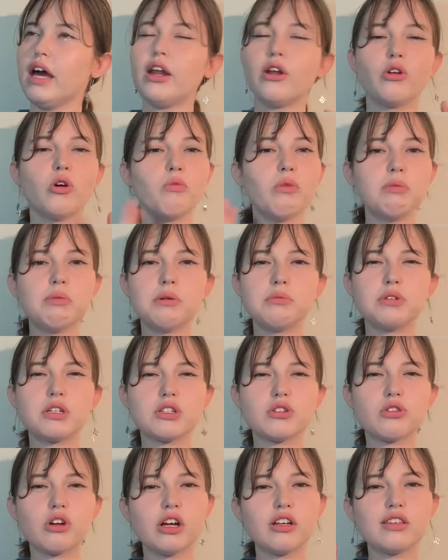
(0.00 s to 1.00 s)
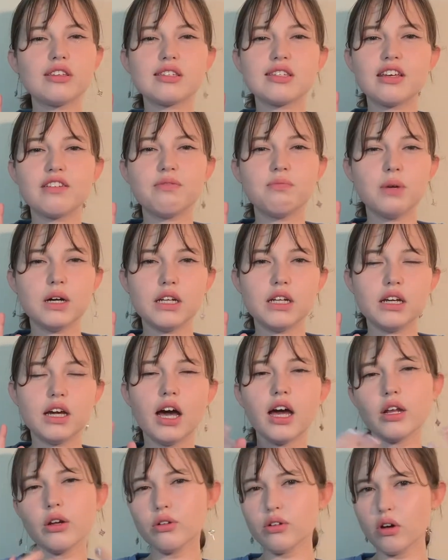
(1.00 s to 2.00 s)
know, maybe I'm just trying to save money. I
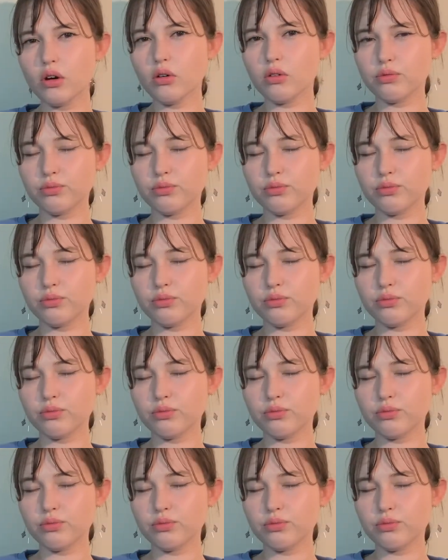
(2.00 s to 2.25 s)
don't know,